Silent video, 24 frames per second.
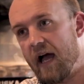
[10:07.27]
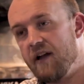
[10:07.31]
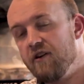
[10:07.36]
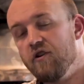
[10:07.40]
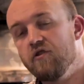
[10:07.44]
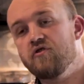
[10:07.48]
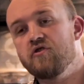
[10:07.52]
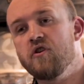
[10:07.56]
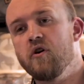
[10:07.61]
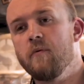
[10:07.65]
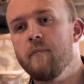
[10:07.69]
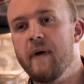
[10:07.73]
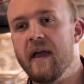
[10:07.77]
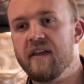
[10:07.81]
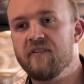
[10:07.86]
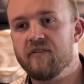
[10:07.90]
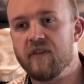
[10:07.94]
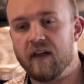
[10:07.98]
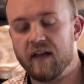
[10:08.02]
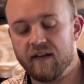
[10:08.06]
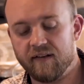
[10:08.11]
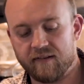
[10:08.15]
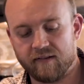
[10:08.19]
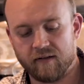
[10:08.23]
I do two main
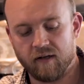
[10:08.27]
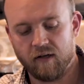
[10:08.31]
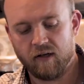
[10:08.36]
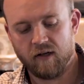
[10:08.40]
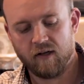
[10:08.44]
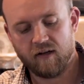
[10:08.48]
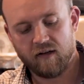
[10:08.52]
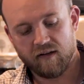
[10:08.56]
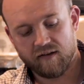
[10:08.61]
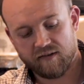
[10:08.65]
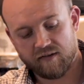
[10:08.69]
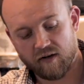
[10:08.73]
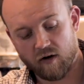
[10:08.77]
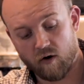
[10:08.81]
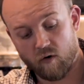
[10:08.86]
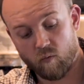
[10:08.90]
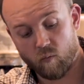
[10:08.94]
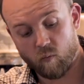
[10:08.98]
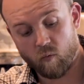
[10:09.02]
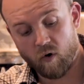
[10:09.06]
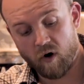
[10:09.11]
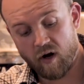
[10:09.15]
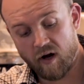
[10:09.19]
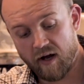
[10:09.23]
things.
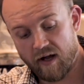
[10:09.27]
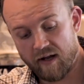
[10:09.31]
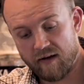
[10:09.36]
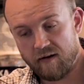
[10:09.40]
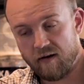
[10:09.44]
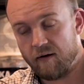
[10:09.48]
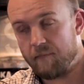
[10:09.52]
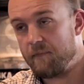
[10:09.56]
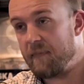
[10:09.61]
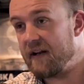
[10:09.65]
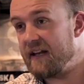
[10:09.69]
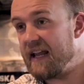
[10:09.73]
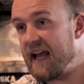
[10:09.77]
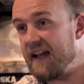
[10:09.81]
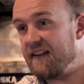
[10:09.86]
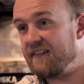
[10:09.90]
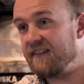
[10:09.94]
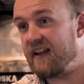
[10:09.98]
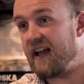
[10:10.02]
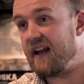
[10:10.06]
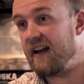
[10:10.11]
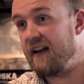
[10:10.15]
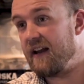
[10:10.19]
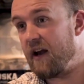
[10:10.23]
So one, my
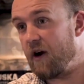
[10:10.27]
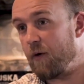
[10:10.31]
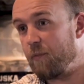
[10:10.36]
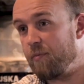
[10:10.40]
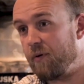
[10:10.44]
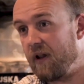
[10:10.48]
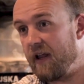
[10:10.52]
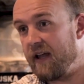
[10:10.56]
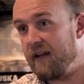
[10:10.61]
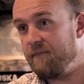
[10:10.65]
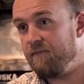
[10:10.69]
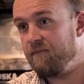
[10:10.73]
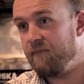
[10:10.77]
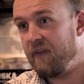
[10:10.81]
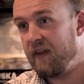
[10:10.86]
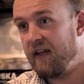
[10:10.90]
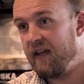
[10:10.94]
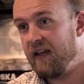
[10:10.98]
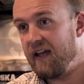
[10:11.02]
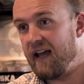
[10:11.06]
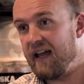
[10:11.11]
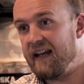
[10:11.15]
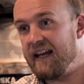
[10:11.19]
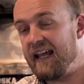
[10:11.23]
dad's got an airplane,
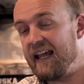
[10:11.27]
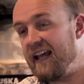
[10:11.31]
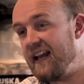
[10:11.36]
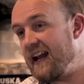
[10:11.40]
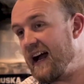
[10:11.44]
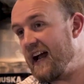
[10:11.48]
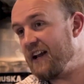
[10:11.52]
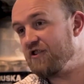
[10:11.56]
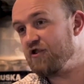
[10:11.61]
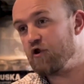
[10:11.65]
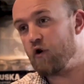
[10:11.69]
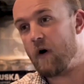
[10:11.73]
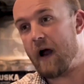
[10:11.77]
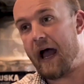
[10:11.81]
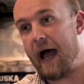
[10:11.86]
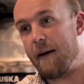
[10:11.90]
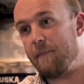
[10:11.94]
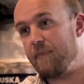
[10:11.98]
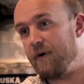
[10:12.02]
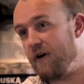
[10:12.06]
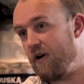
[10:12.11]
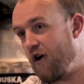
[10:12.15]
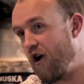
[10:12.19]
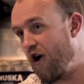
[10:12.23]
and he and I
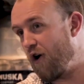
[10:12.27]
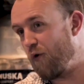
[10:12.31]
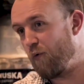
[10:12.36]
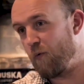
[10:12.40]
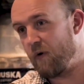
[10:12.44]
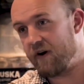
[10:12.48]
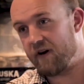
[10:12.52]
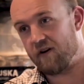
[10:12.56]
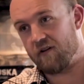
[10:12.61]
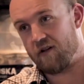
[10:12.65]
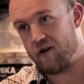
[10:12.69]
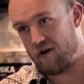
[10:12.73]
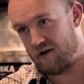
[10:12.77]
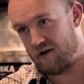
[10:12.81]
trap all winter